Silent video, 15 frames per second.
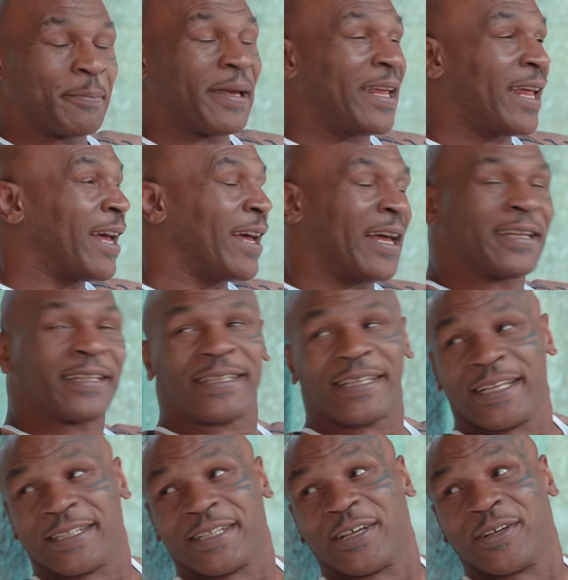Man, I just
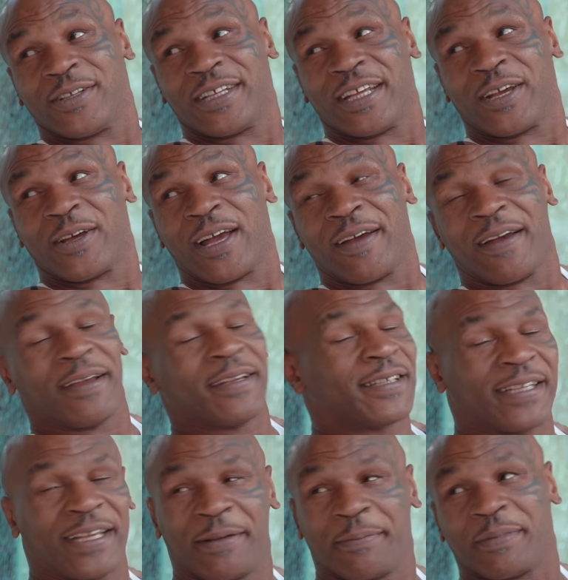can't tell you, Diego. I
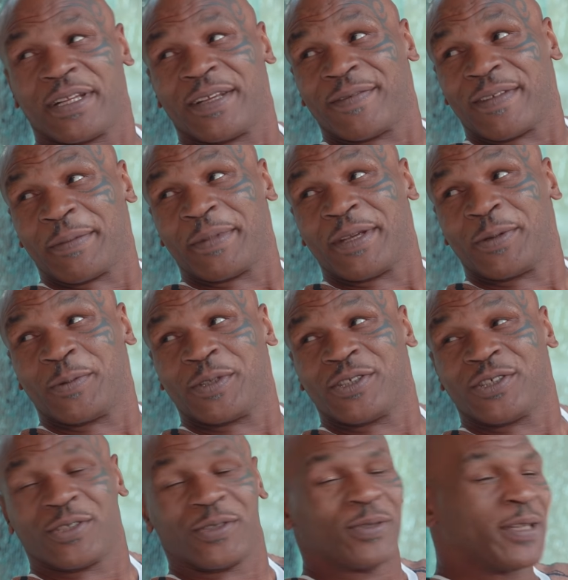just can't believe that I'm here
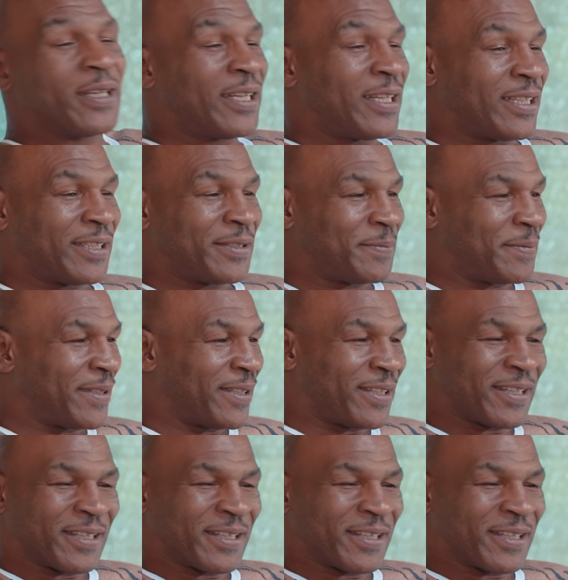with you. It's been